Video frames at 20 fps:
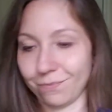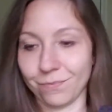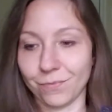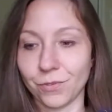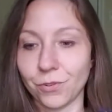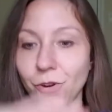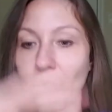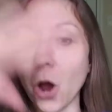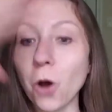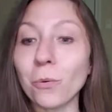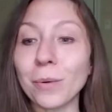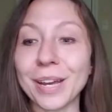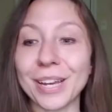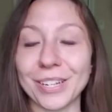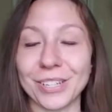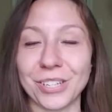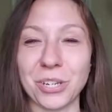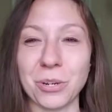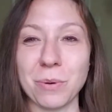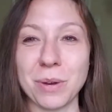going
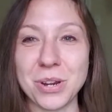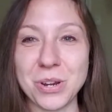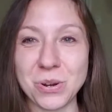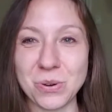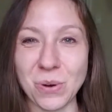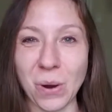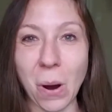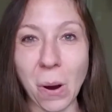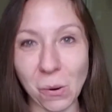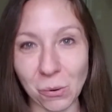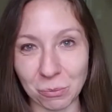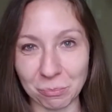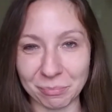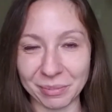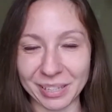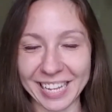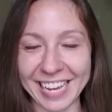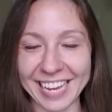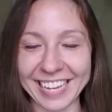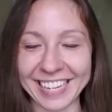to a new
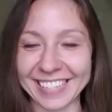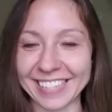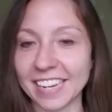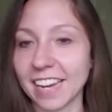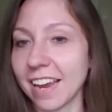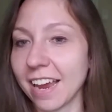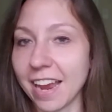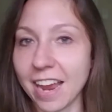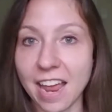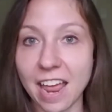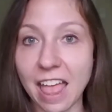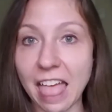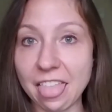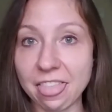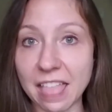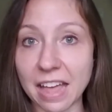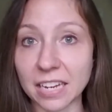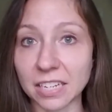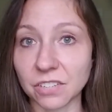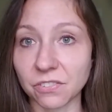homeland and
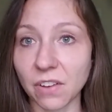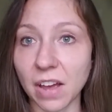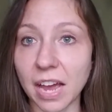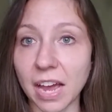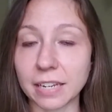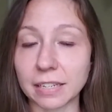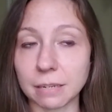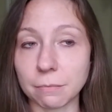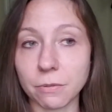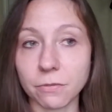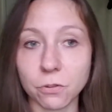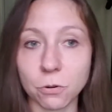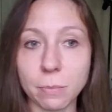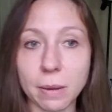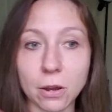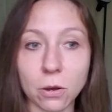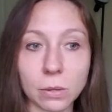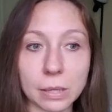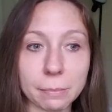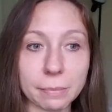that's fine some of you
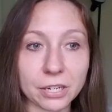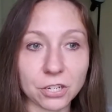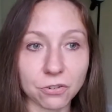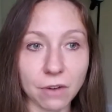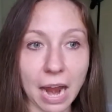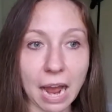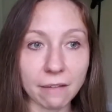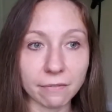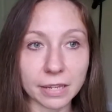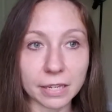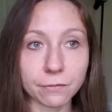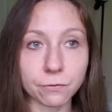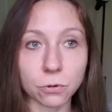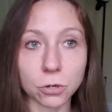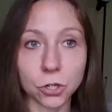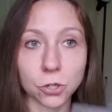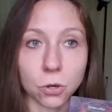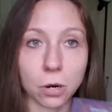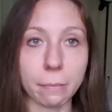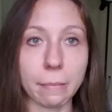may only be traveling for
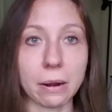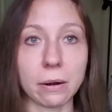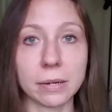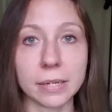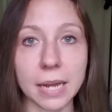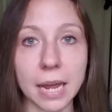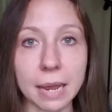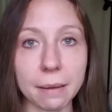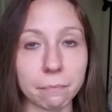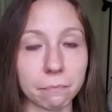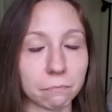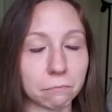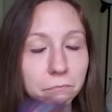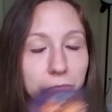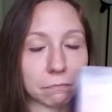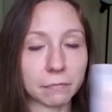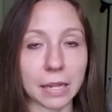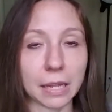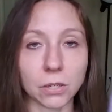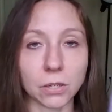a short amount of time
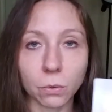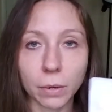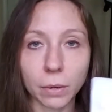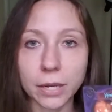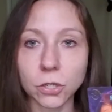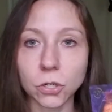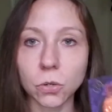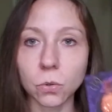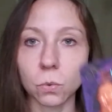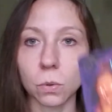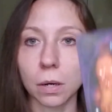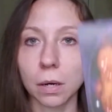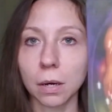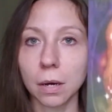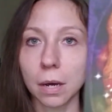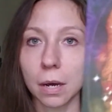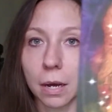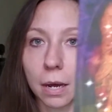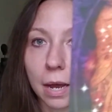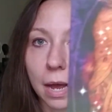that's okay too
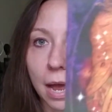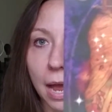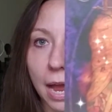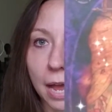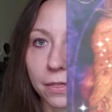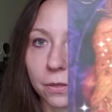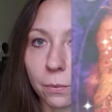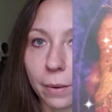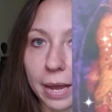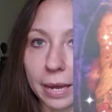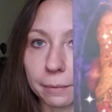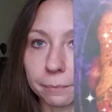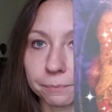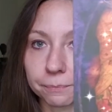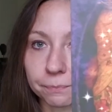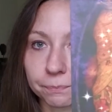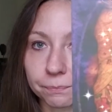either way